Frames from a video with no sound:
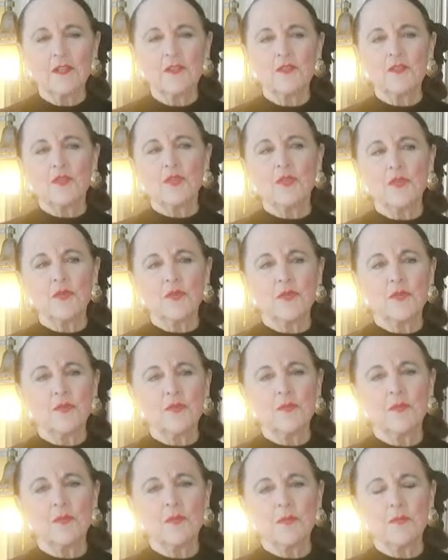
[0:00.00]

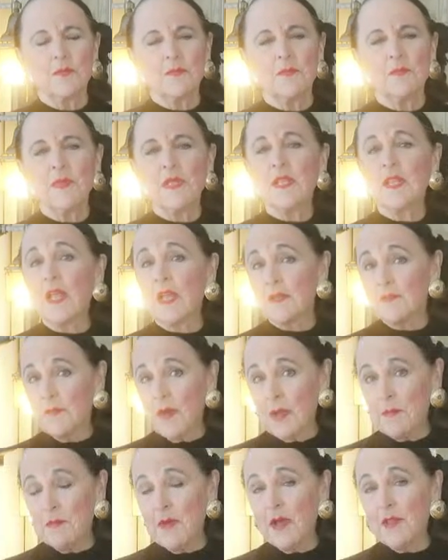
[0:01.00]
to be like my
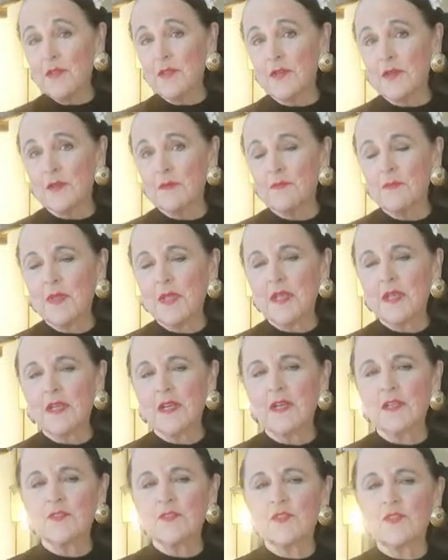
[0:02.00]
mother
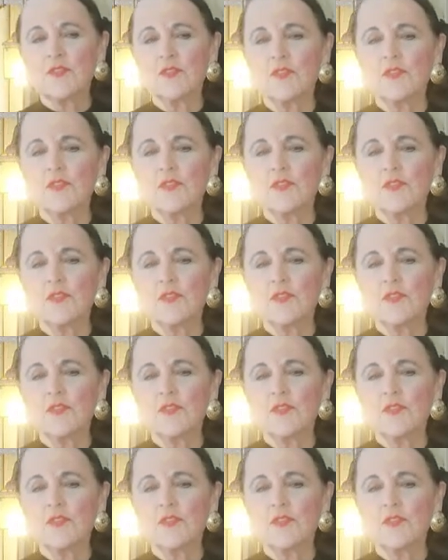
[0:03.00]
because